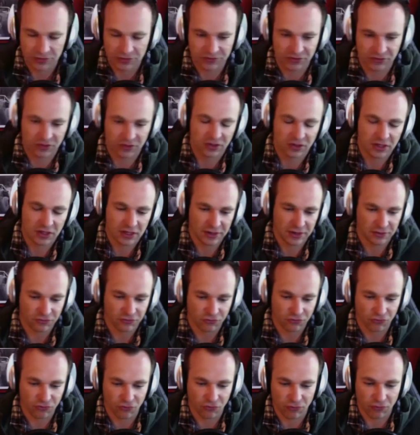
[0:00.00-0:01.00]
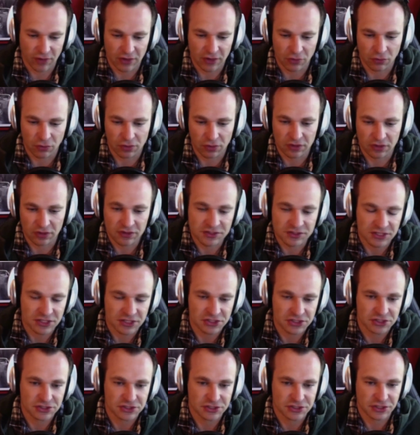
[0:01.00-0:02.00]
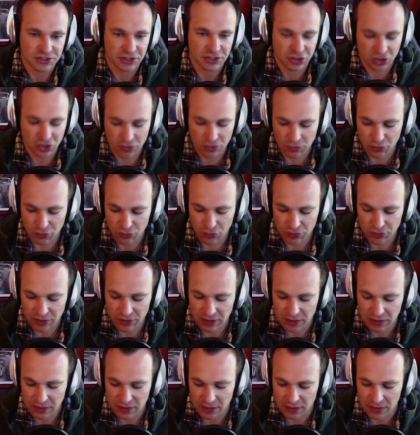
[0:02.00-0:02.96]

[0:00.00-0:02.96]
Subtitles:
lot of great organizations in the community,